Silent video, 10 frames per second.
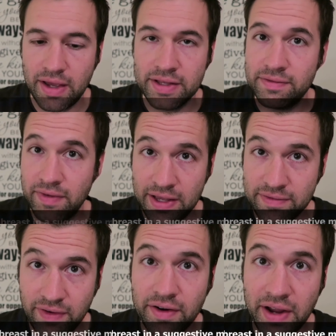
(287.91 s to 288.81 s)
It's,
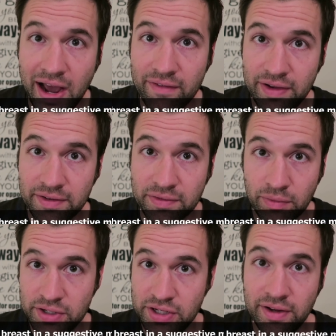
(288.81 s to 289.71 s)
it's very obvious
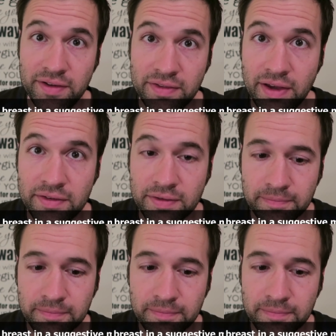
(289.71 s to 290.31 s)
when she does this.